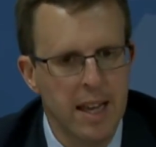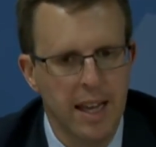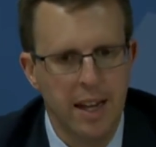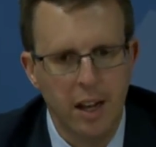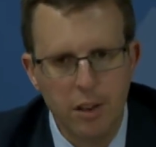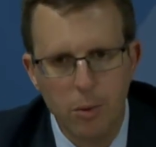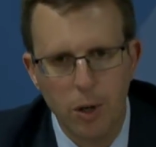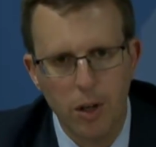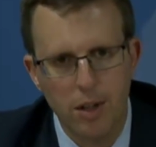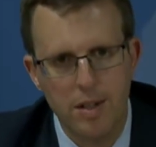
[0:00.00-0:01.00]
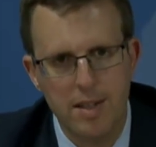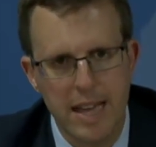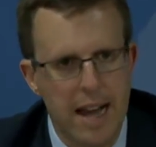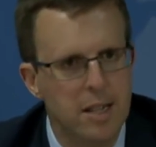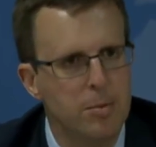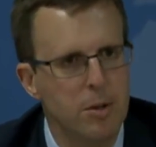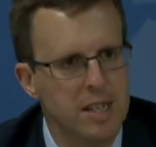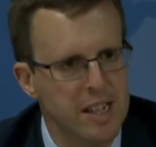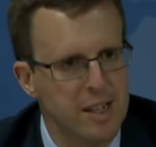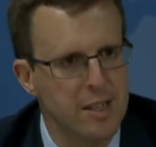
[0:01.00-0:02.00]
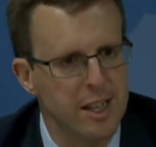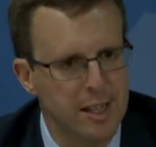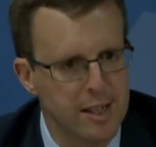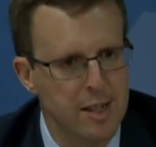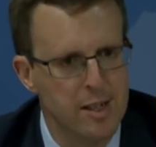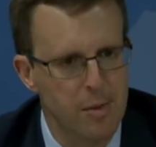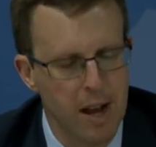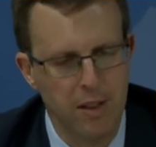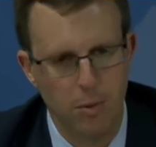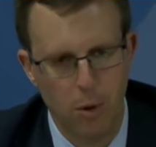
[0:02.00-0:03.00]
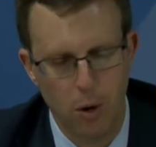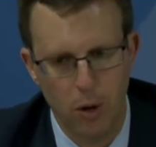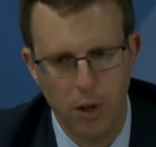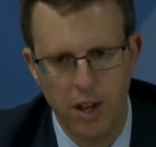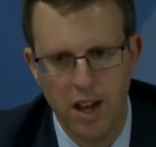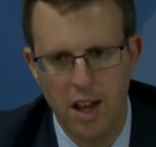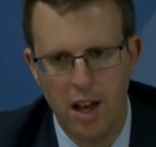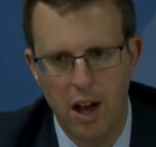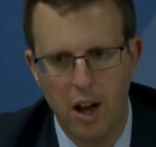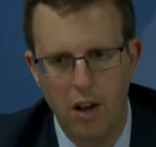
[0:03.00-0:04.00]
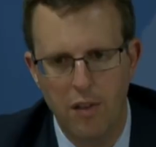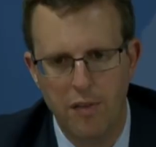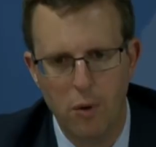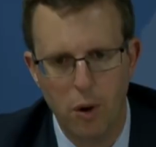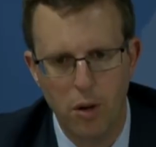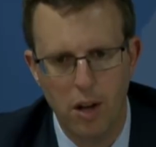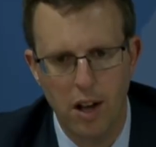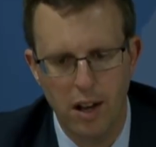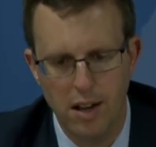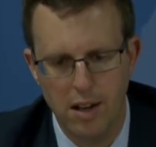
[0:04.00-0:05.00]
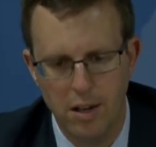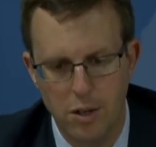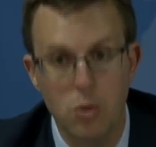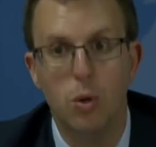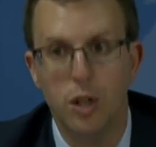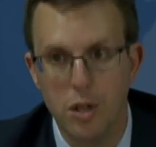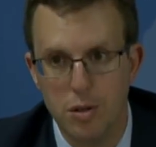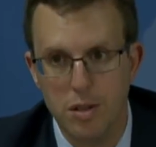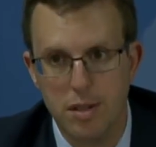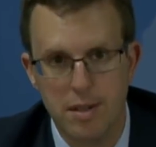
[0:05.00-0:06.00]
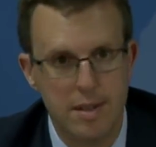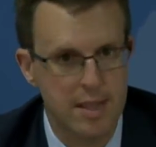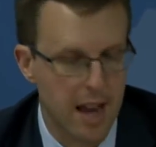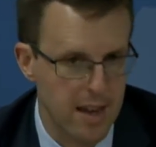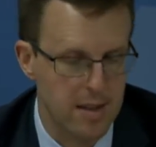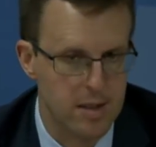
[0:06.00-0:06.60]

In other words, the expertise that exists around the world uh, for uh, uh, dual use science.